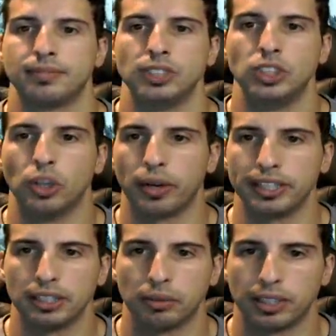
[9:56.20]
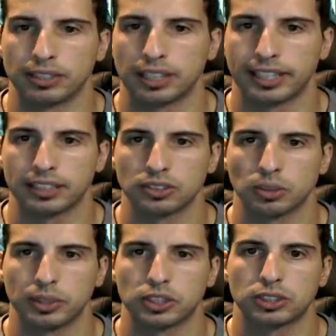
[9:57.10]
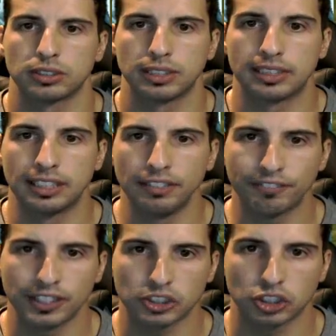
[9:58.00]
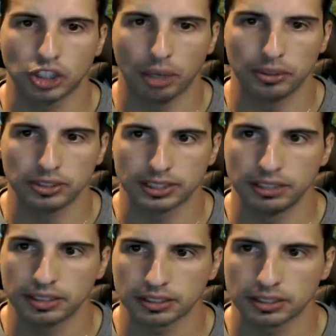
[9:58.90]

No idea why it's lagging so much. You didn't finish the job. Are you serious?